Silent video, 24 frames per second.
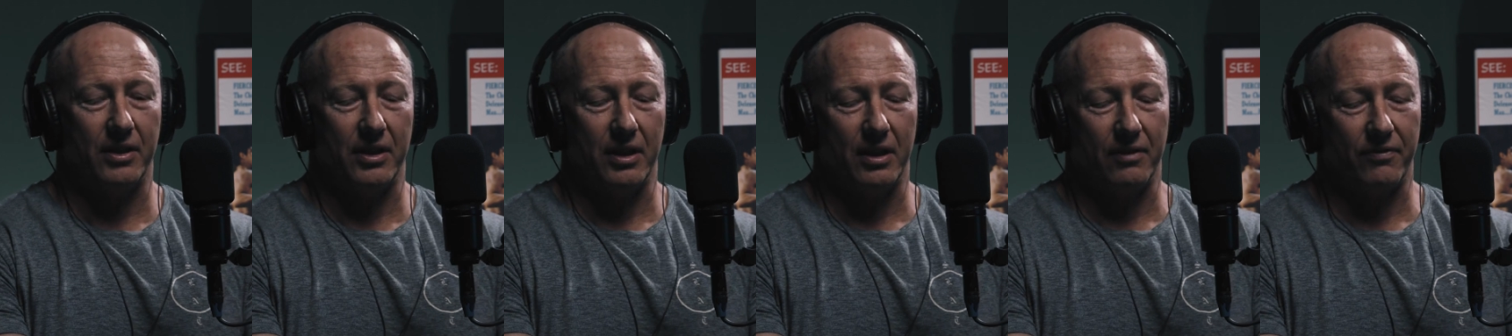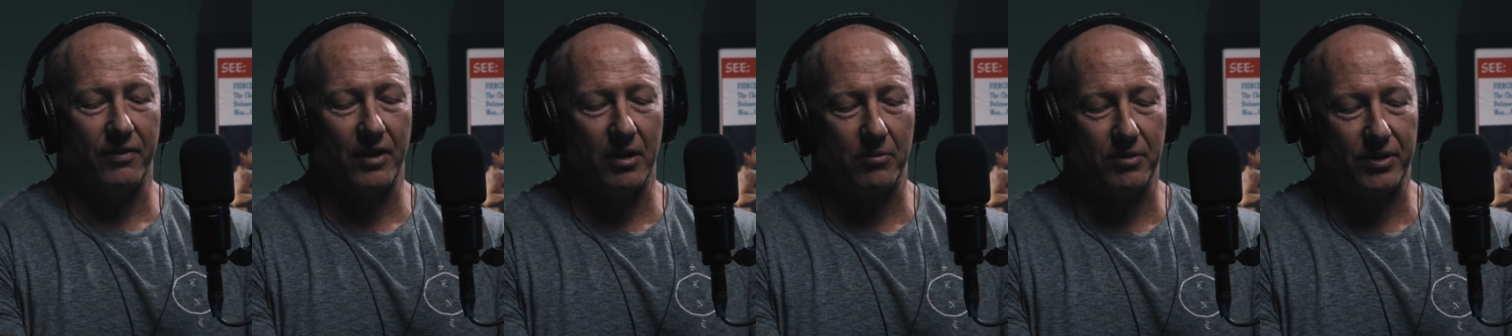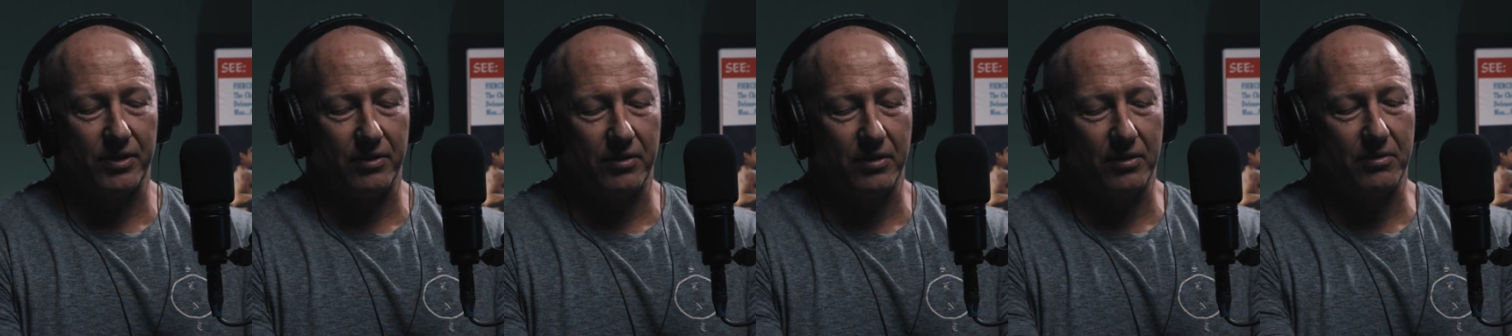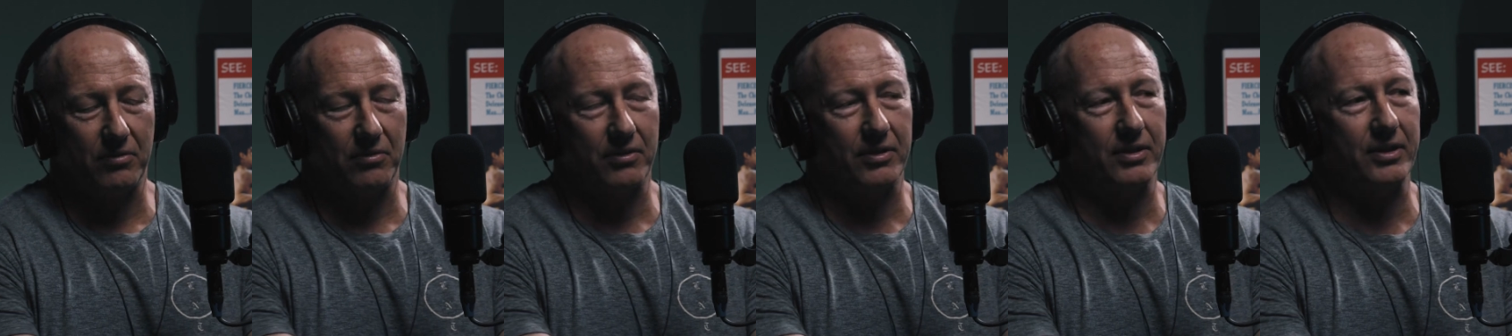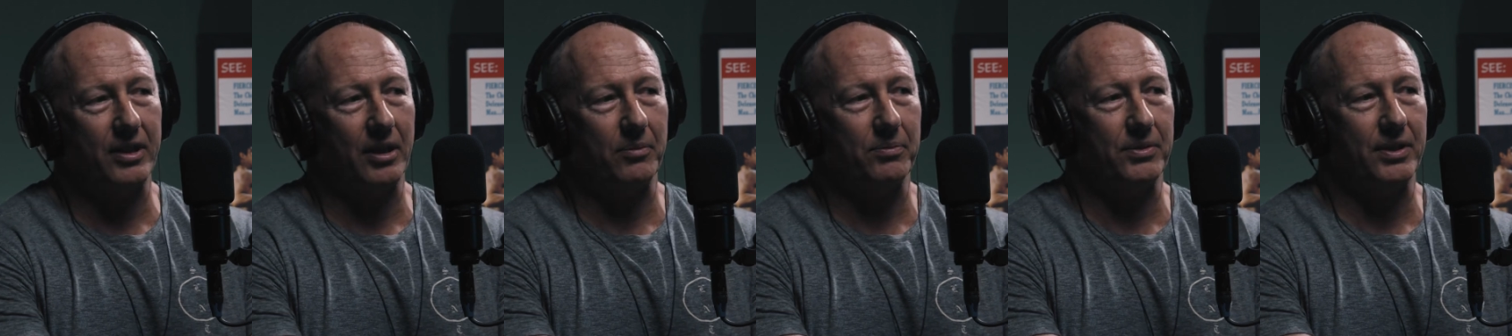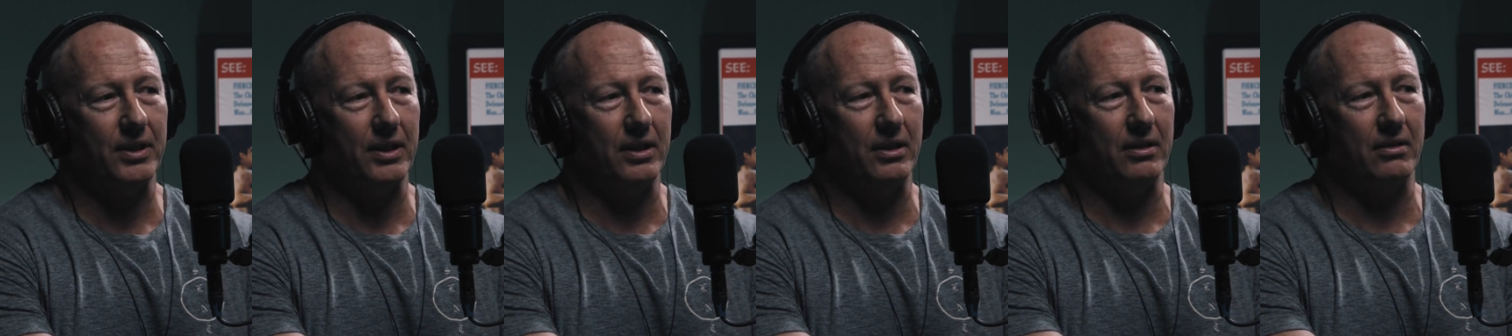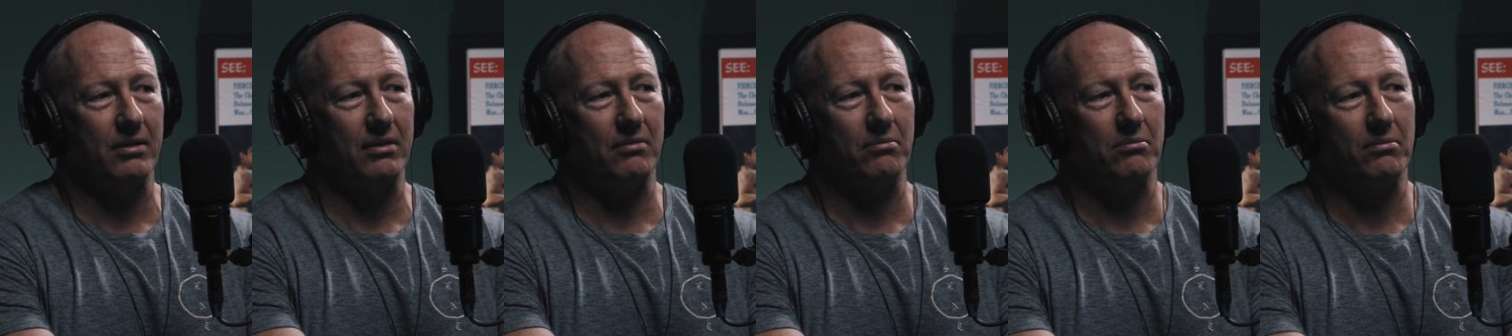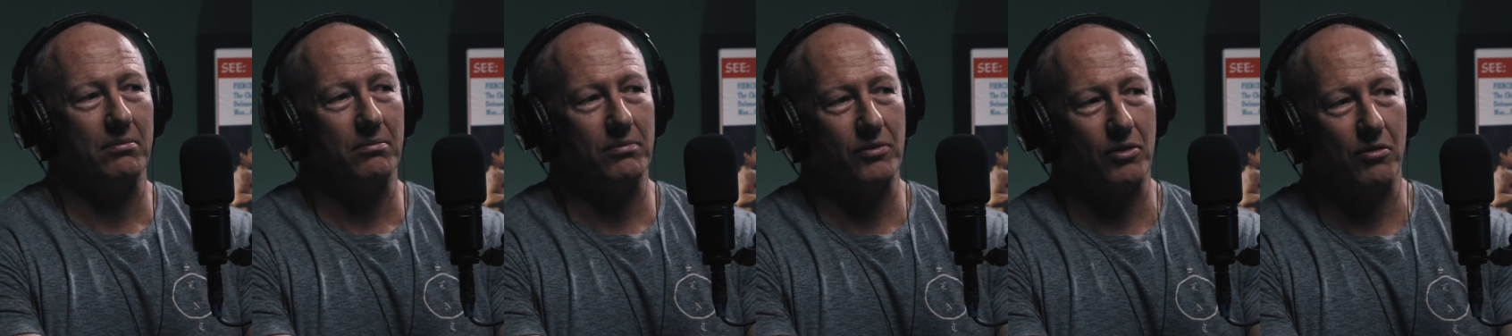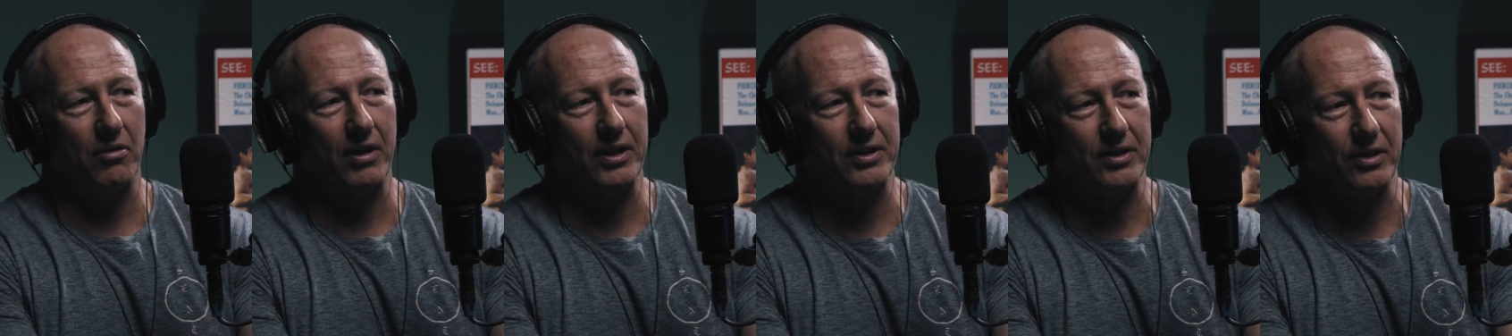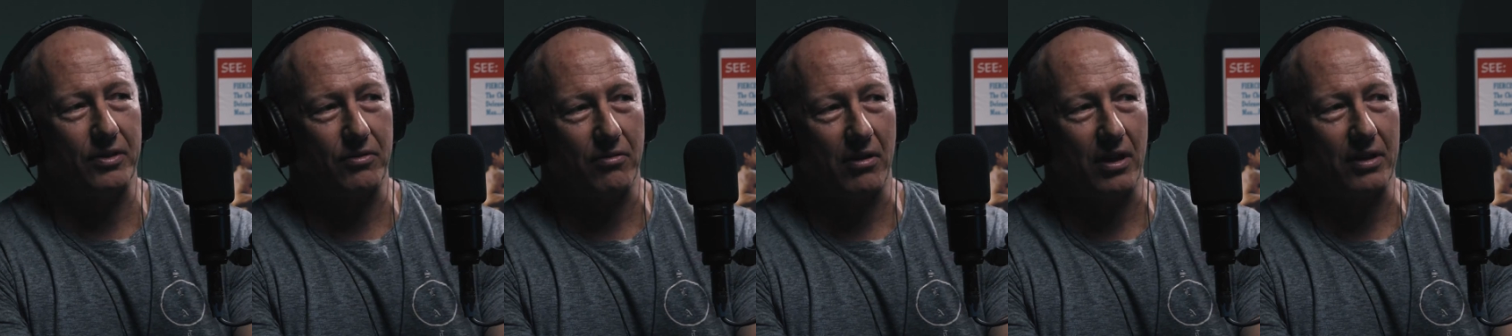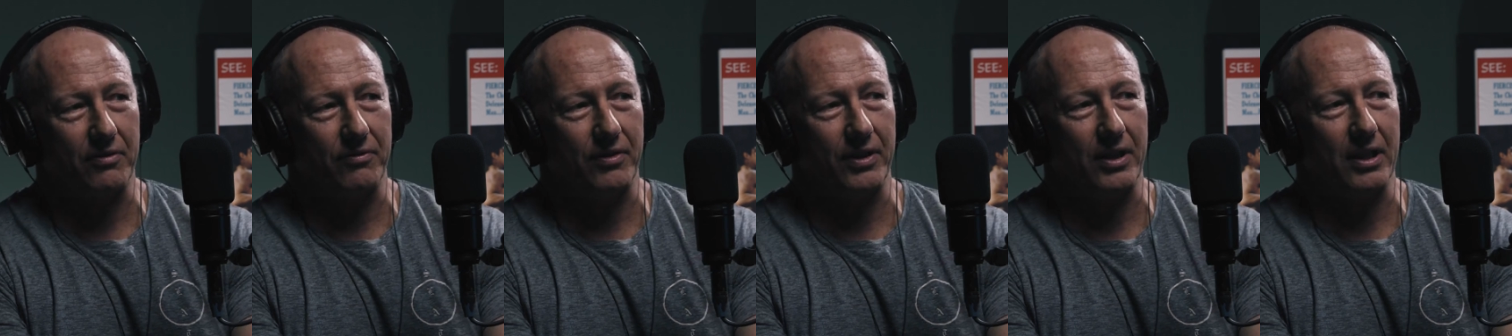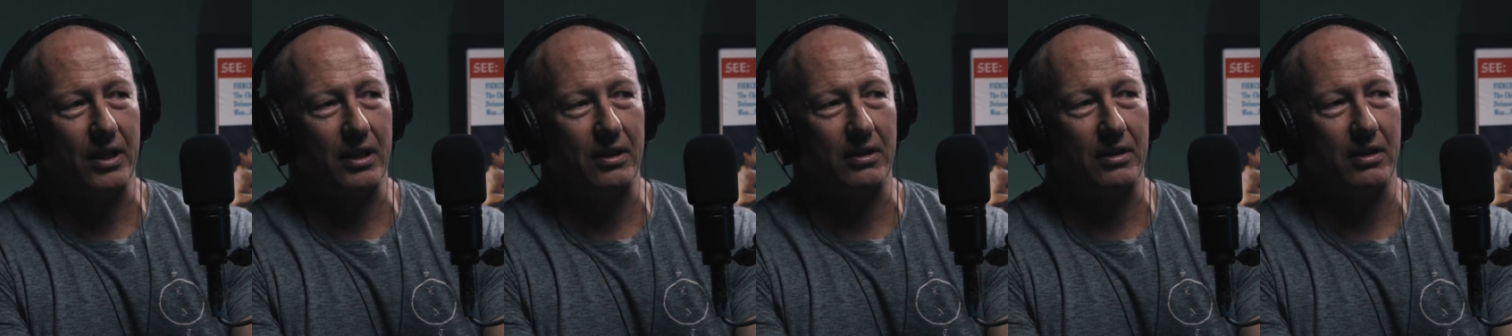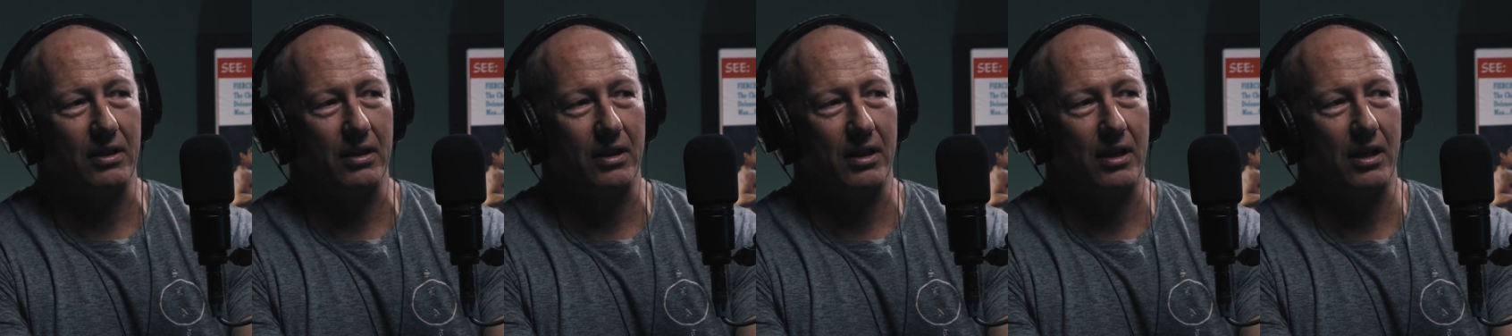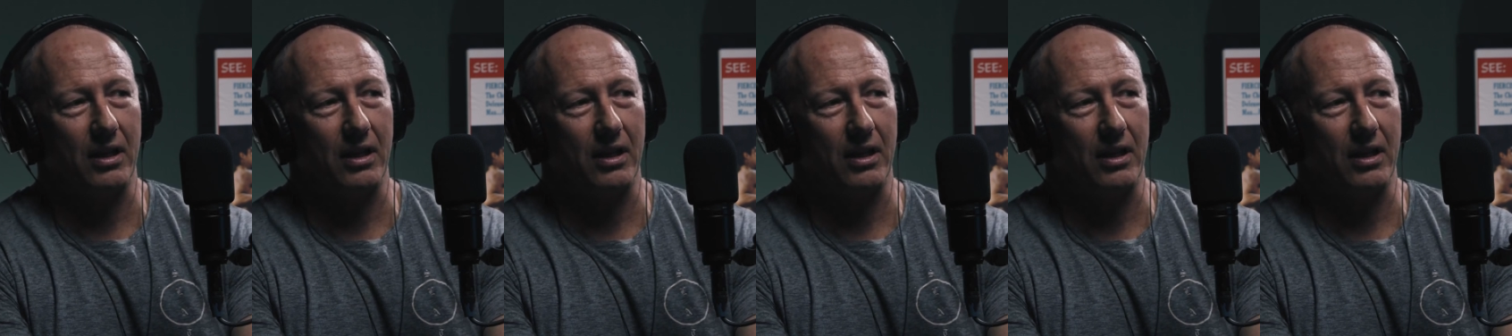that then a pharmaceutical steps in, creates a drug for that,